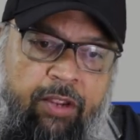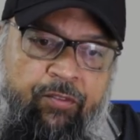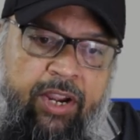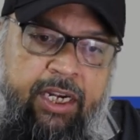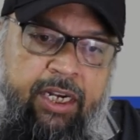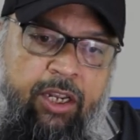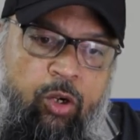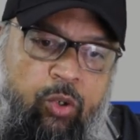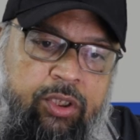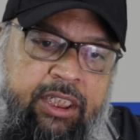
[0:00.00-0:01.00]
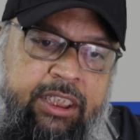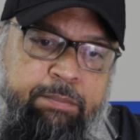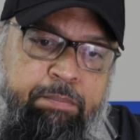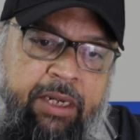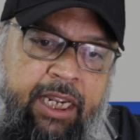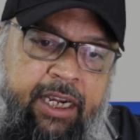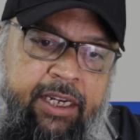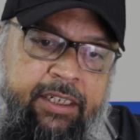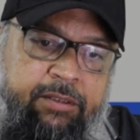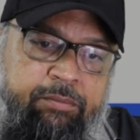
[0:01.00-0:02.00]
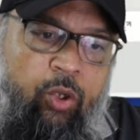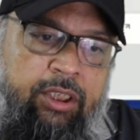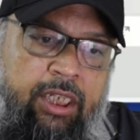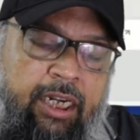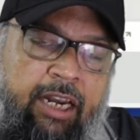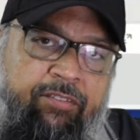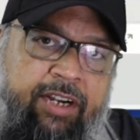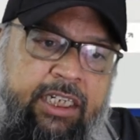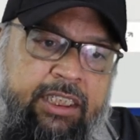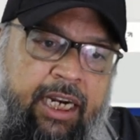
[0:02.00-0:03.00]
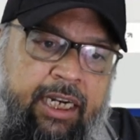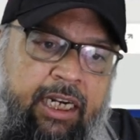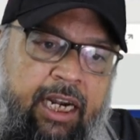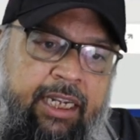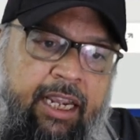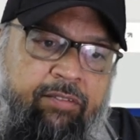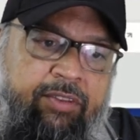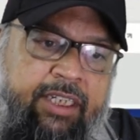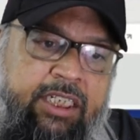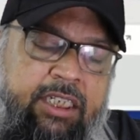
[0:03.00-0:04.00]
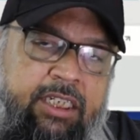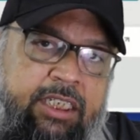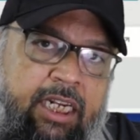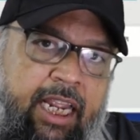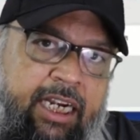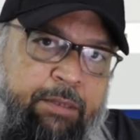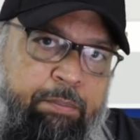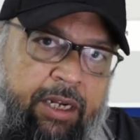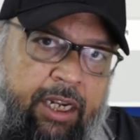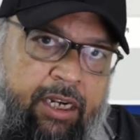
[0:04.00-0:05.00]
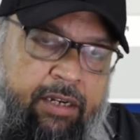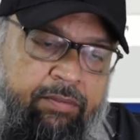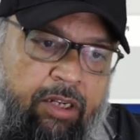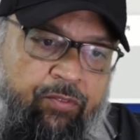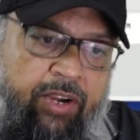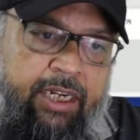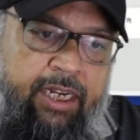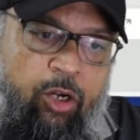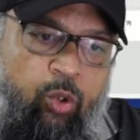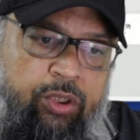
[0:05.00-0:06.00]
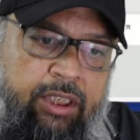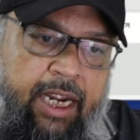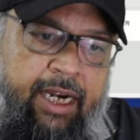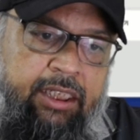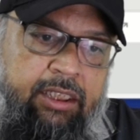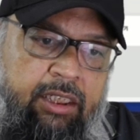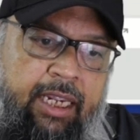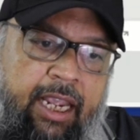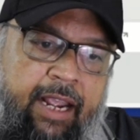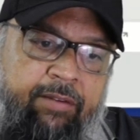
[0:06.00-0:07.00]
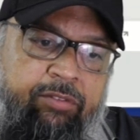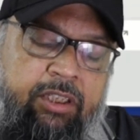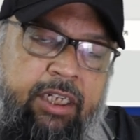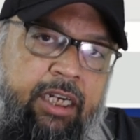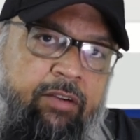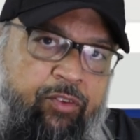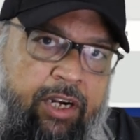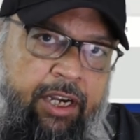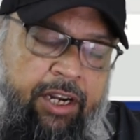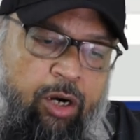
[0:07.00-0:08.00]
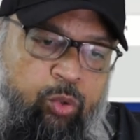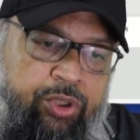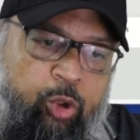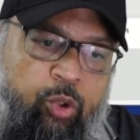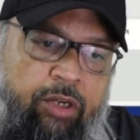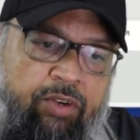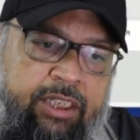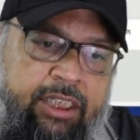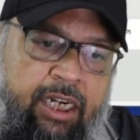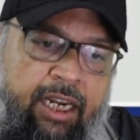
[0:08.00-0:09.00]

If I click on this player, on the left hand side I have this select player. If I click on that, I have three different layouts. Universal